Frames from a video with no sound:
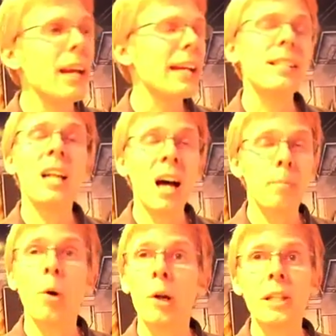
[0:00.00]
It's
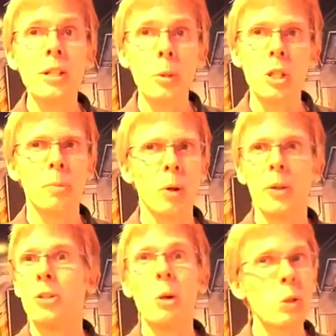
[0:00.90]
not broadly usable.
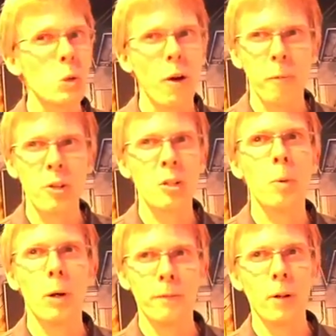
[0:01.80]
There's no software
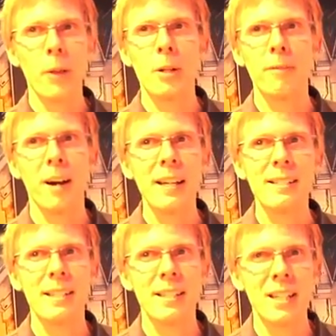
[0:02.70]
support for other
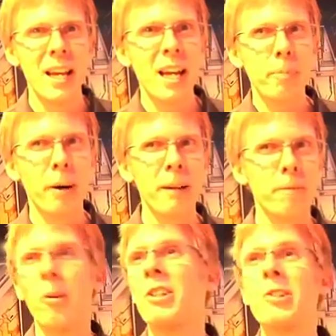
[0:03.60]
devices.
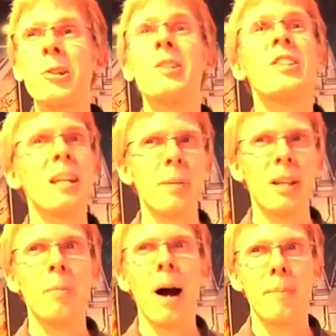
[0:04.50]
But for a certain segment
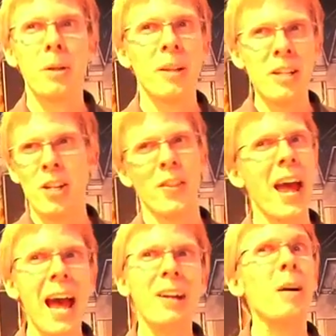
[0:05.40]
of the population,
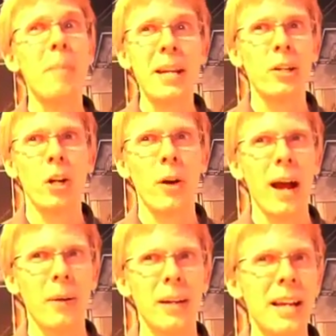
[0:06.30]
the hacker-maker
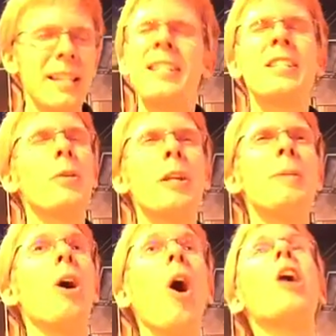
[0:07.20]
crowd, this is going
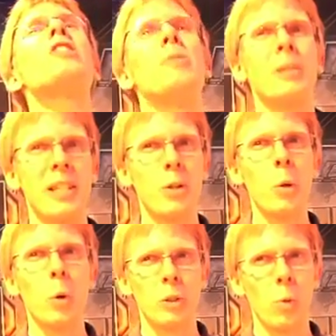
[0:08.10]
to be awesomely
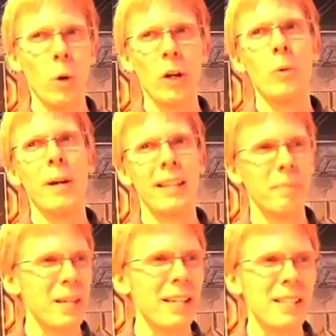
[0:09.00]
cool to work
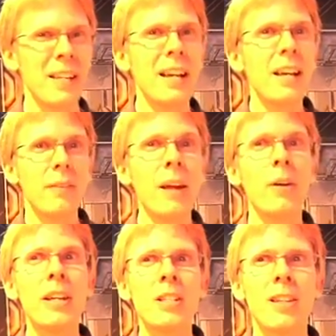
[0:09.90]
with, because
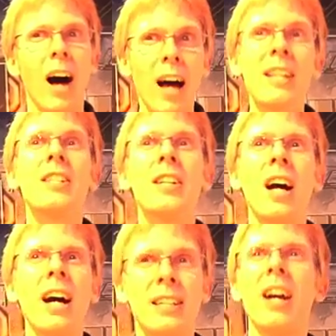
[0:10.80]
there is, honest to
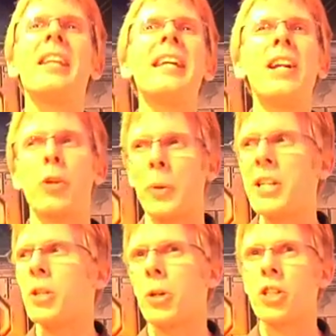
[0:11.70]
God, cutting-edge
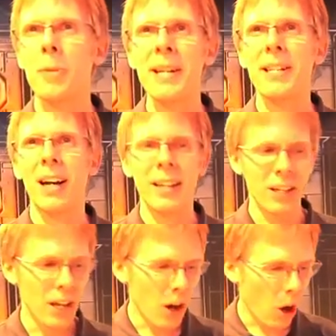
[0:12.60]
research to be
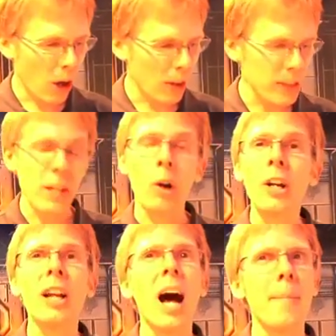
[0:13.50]
done on the
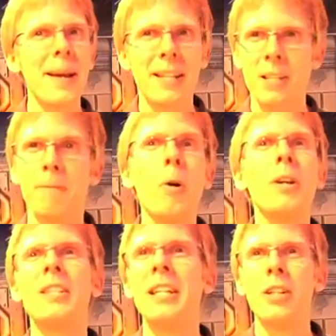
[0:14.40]
ergonomics, the
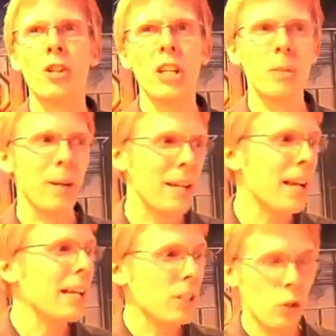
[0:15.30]
focusing adjustment,
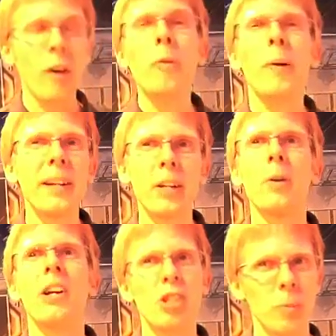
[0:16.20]
software
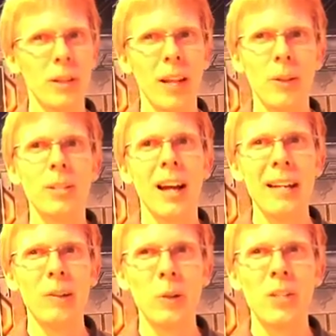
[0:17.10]
integration with other
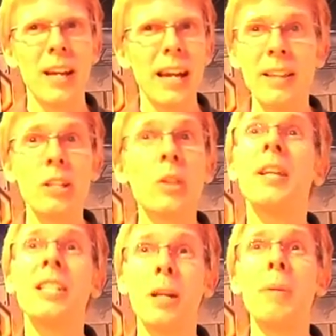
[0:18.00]
titles. And these are
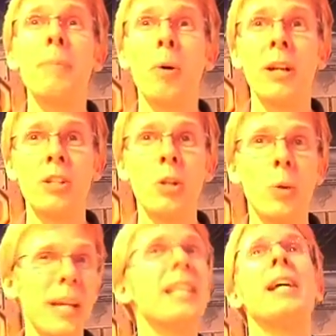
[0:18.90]
things that people can
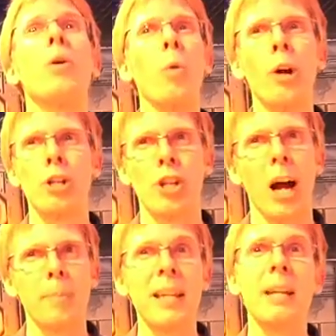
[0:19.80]
do in their
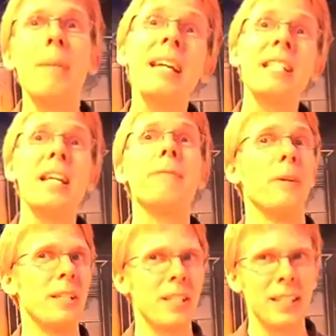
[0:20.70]
workshop that can make a
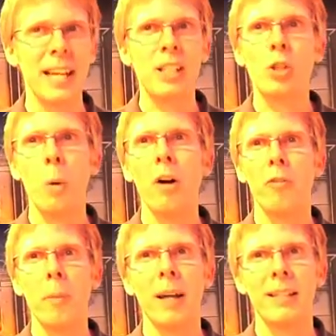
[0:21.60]
difference in the next
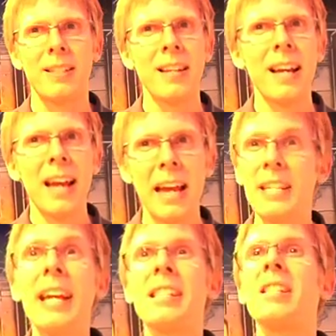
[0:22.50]
12 months.
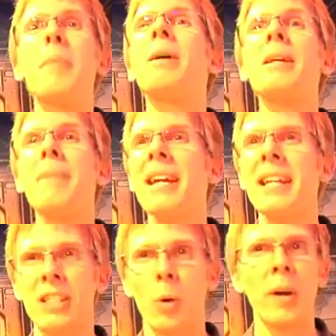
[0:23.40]
And yes, somebody
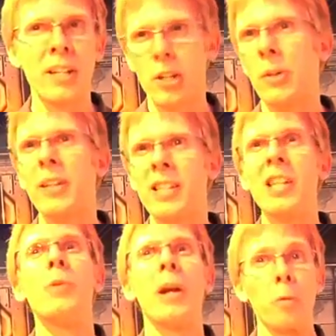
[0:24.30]
big is going to turn this
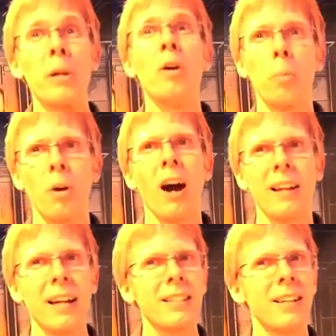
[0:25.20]
into a real
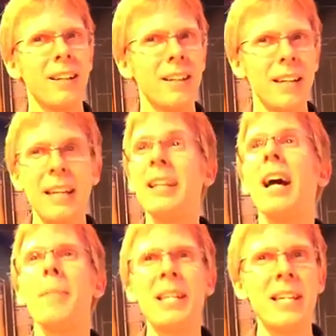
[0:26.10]
product in the
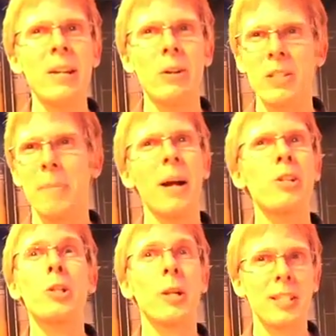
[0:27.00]
coming years. I'm
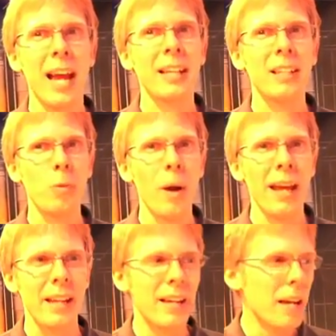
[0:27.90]
not sure exactly
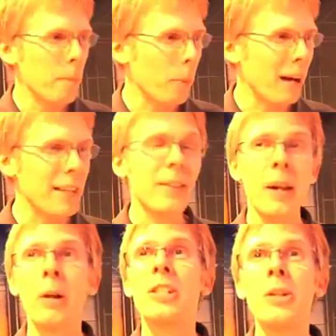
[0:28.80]
when, but
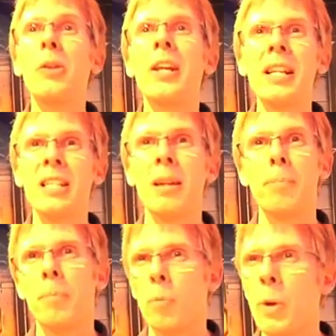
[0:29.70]
there are still things that
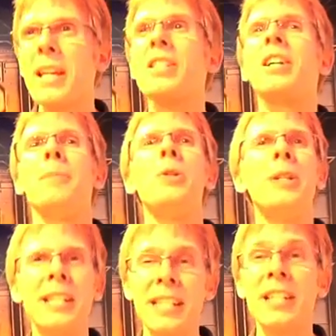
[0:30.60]
we as a
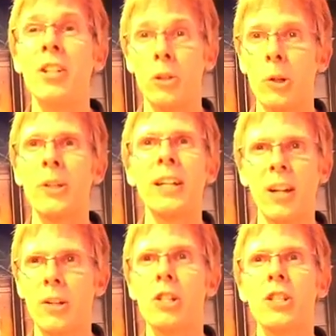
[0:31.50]
community need to learn and
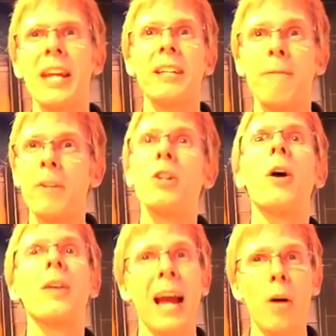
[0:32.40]
understand and figure
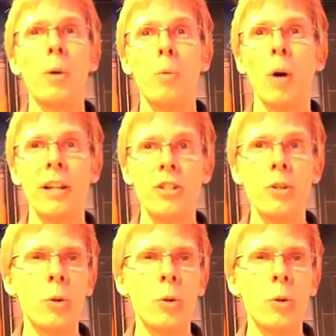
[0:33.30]
out how we want to do.